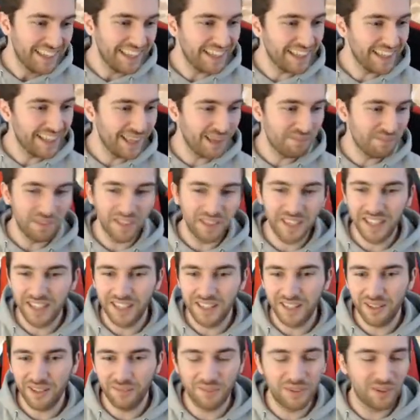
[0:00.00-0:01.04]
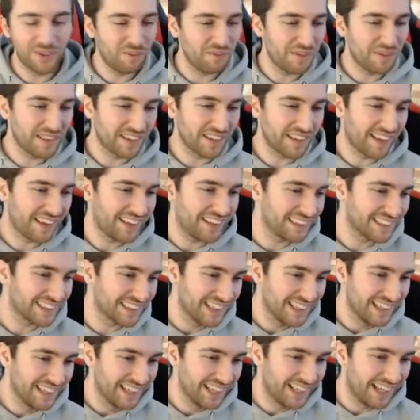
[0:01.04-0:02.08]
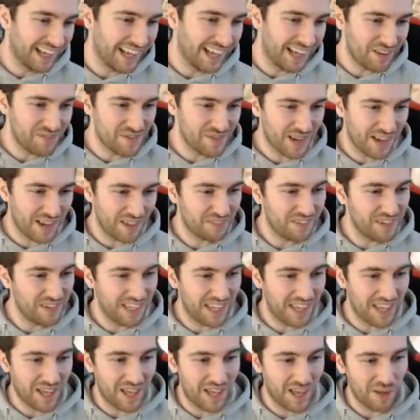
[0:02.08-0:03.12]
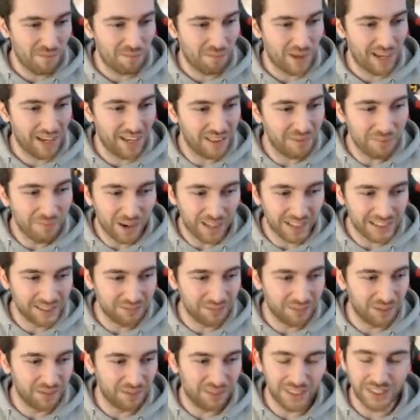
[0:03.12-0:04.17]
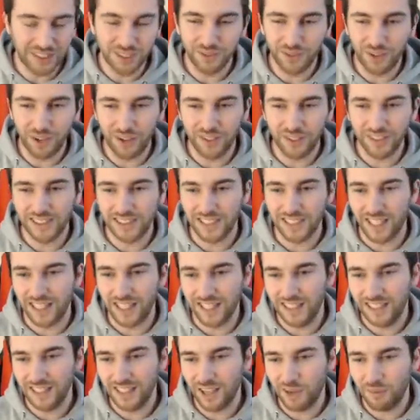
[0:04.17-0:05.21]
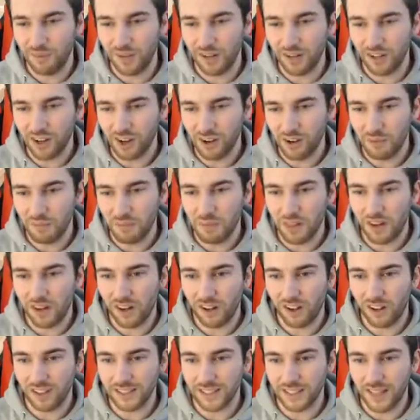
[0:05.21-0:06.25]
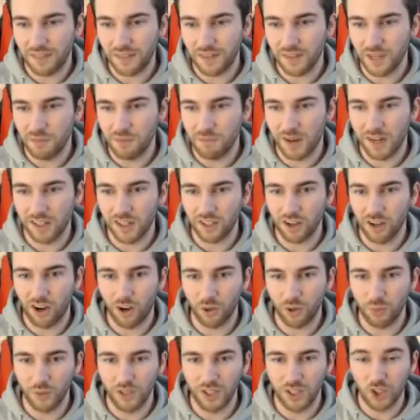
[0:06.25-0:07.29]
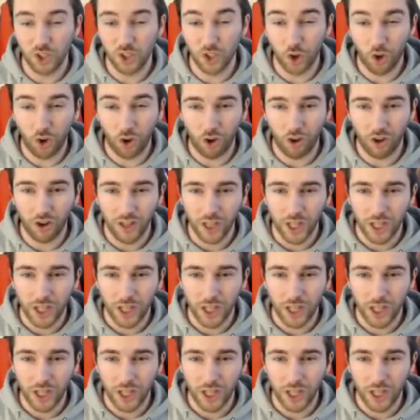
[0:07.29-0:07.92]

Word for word: That'd be, that would not be the case. Uh, forget Anthony uh, Bennett, the My Team community would go insane. I mean, I can't remember the last Anthony Bennett card we got.